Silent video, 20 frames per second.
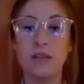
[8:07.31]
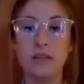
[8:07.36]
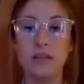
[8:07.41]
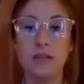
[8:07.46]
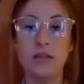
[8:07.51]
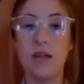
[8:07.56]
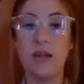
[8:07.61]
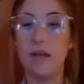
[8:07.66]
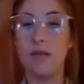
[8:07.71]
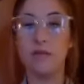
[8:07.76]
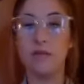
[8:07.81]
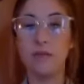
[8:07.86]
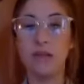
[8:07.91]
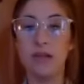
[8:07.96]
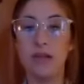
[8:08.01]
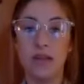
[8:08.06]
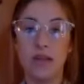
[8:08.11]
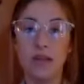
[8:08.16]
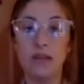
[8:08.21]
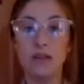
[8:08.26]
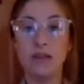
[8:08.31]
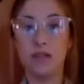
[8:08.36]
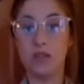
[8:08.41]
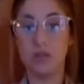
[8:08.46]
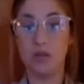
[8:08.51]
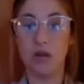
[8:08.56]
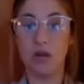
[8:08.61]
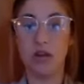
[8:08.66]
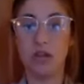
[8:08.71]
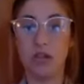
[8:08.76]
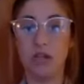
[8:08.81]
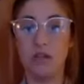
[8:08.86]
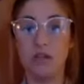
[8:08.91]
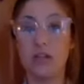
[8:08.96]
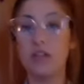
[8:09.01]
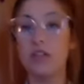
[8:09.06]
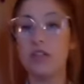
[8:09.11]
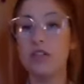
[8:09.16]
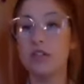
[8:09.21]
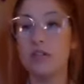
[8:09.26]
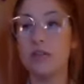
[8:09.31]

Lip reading: to become appealing to our generation,